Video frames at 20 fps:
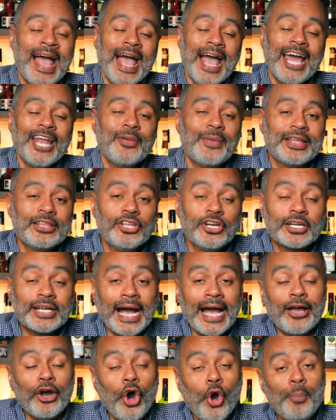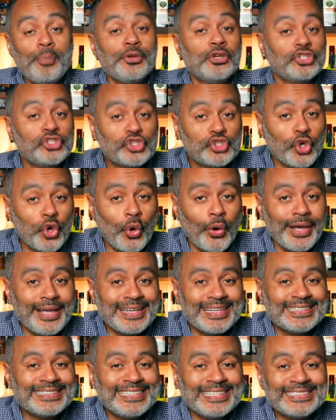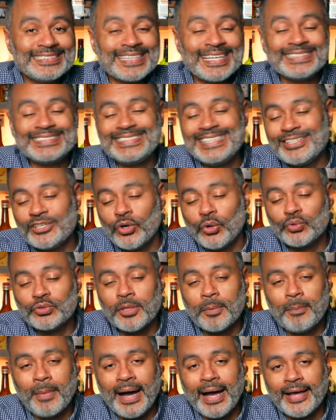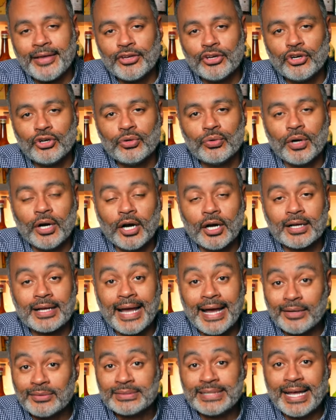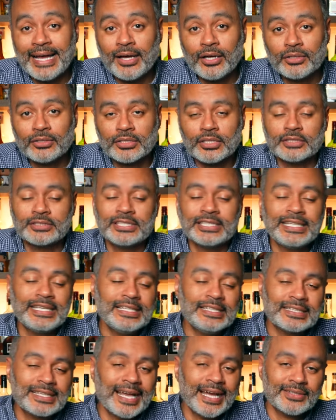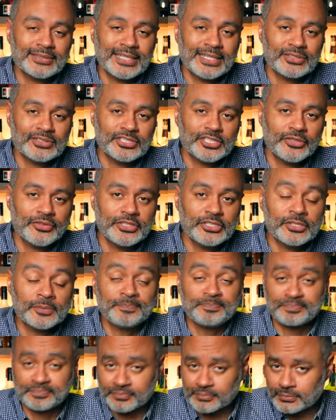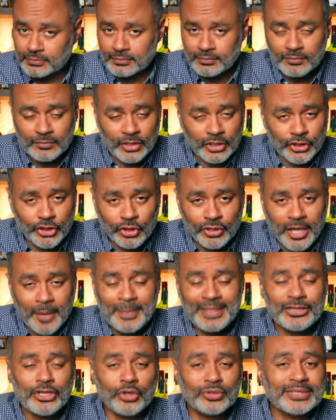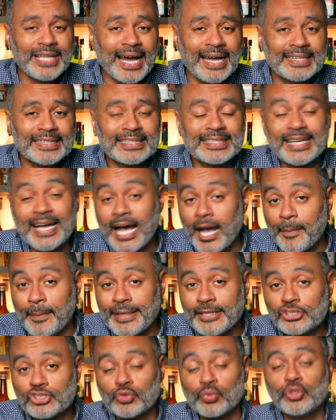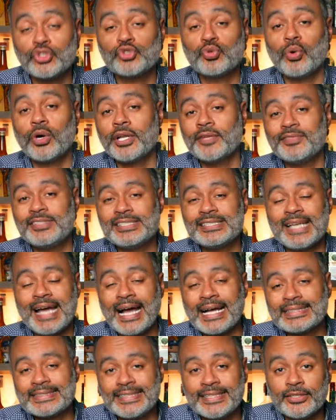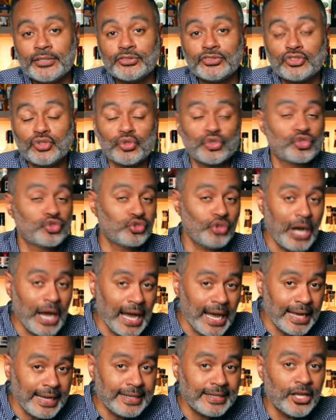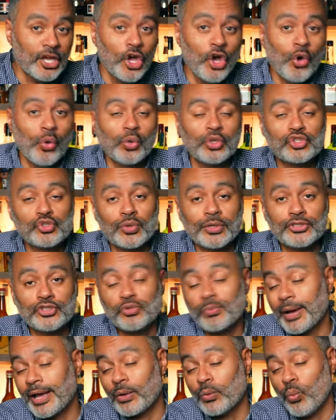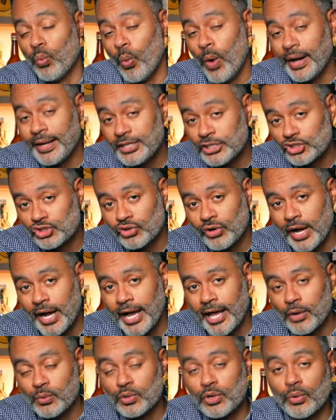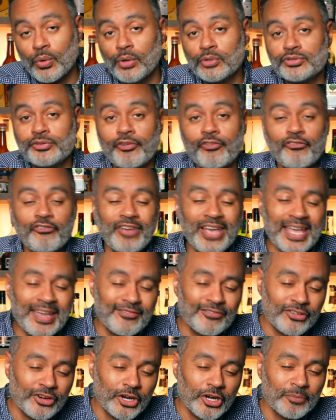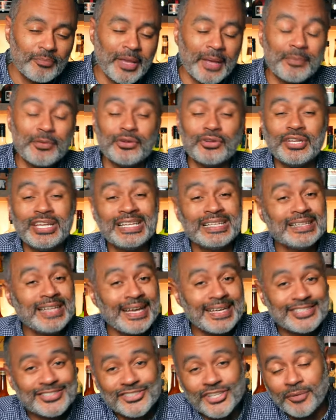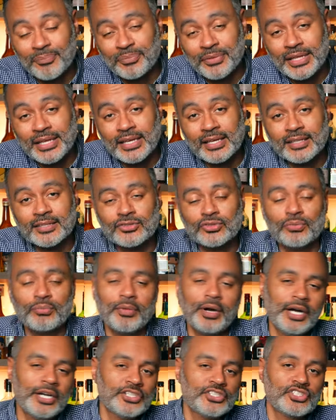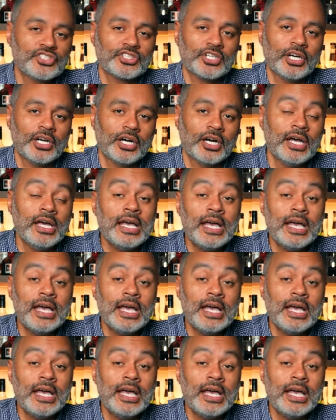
Anyway, look, I hope you enjoyed this Cinco de Mayo uh, countdown, uh, tequila countdown series. You know, let me know down in the comments which one of these cocktails you tried, which ones you might want to try, what, what, was your favorite, maybe you didn't like something too much, uh,